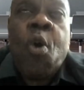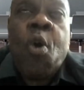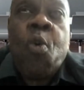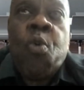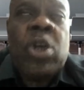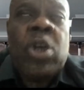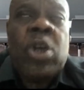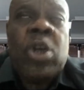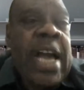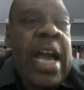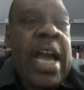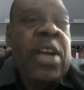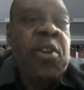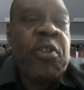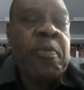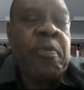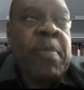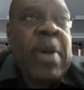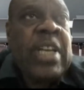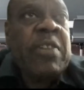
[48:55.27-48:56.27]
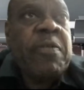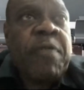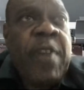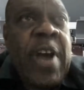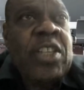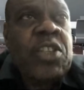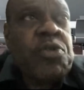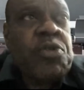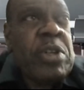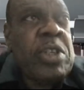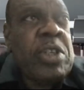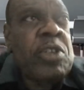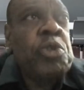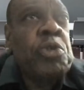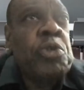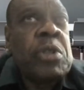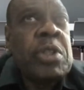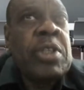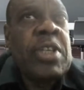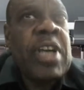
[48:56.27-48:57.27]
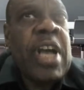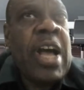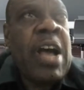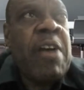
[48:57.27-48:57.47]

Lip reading: what kind of manufacturing should